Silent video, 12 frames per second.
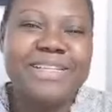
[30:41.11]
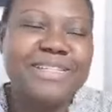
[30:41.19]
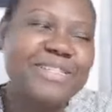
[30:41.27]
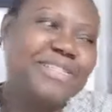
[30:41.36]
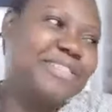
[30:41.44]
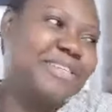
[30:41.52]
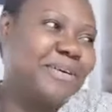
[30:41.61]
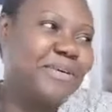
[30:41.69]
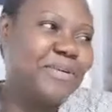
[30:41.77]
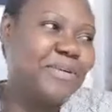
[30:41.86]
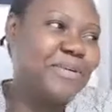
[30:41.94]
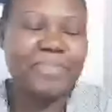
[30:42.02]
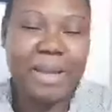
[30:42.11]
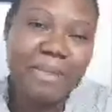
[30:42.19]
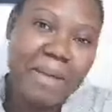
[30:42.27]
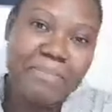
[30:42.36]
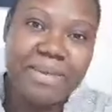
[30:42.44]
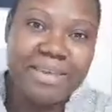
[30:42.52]
So I'm
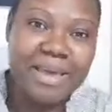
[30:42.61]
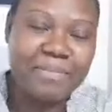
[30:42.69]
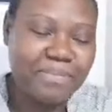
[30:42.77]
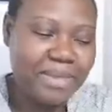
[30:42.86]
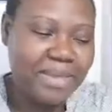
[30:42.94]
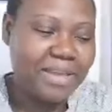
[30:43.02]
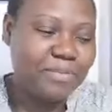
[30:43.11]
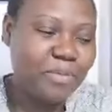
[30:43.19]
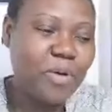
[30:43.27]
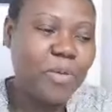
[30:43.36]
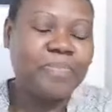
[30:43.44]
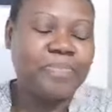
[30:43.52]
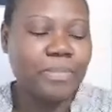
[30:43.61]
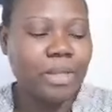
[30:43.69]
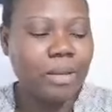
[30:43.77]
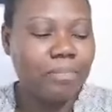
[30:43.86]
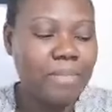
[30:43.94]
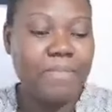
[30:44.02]
happy he appeared, but
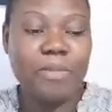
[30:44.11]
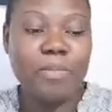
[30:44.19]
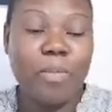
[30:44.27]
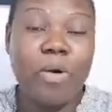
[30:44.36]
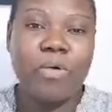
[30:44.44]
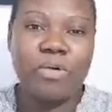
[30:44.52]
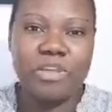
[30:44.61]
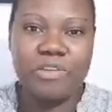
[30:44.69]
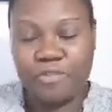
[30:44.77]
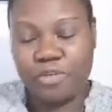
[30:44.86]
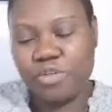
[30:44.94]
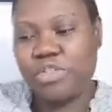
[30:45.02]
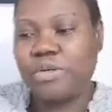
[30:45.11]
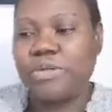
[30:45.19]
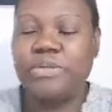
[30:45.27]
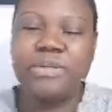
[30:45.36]
maybe more in future.